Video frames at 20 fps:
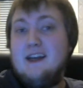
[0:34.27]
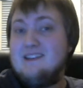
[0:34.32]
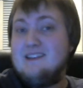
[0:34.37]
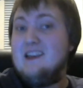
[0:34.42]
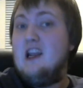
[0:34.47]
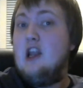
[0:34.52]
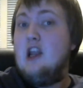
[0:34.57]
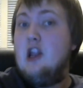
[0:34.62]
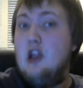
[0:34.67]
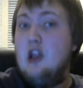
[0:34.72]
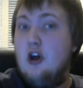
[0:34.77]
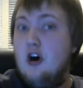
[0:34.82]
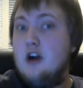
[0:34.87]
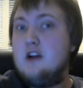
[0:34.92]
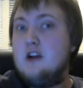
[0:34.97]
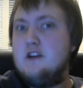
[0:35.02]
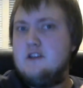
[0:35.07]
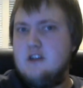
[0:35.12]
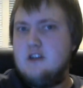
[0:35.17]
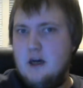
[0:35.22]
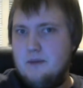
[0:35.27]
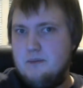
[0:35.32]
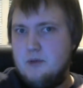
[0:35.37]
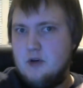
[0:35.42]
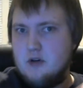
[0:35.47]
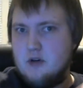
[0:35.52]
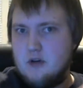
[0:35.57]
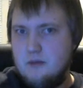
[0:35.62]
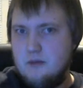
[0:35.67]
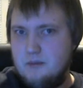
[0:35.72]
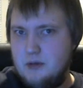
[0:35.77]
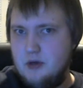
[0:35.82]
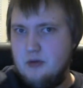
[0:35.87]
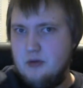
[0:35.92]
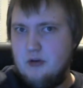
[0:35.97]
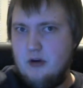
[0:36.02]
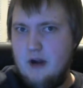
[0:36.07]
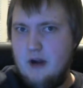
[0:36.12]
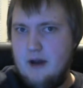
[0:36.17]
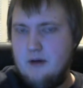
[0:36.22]
as it locks up your
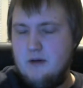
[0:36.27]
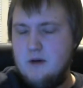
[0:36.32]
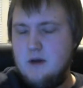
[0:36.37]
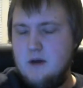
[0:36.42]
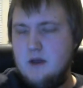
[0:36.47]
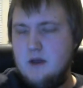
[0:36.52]
computer now.